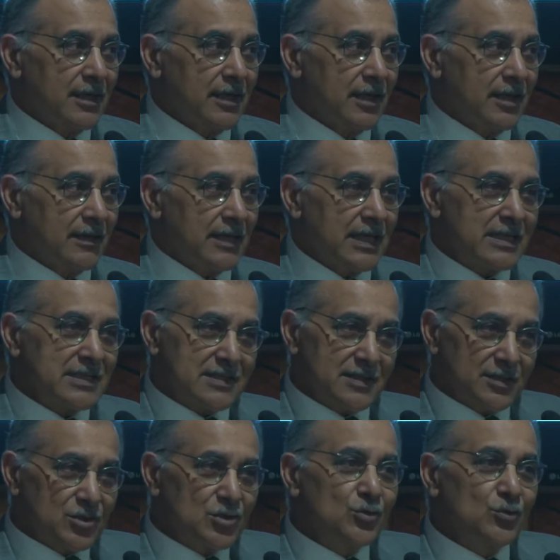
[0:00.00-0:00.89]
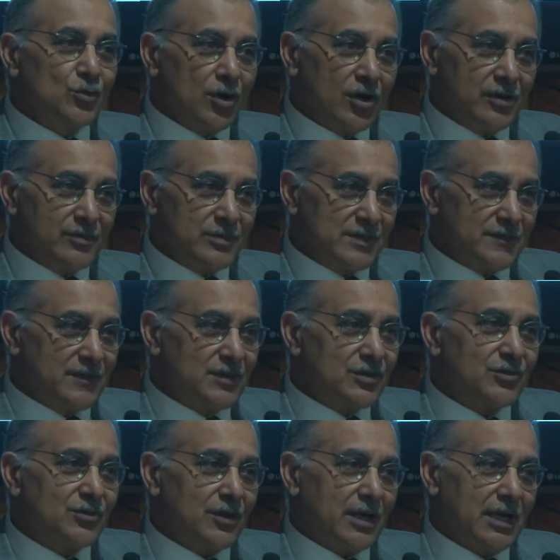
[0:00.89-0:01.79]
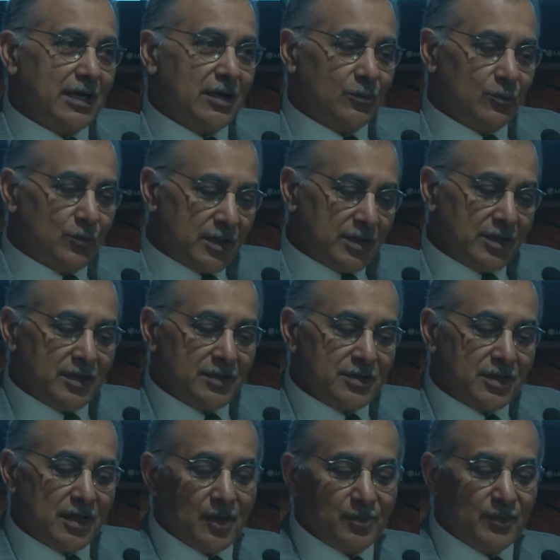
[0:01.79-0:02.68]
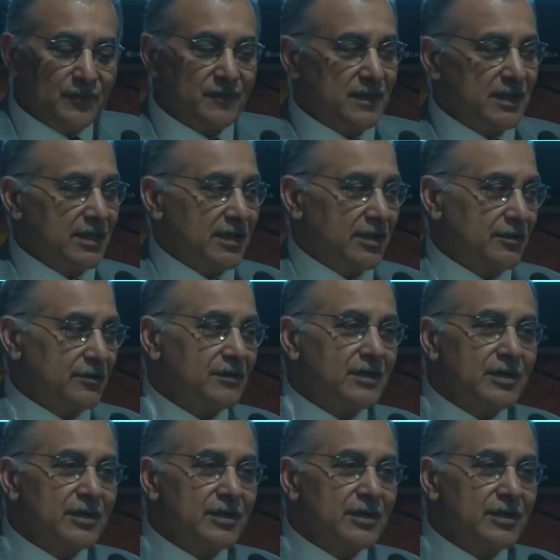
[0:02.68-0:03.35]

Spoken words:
And that's the two arms of the trial, one on top of the other.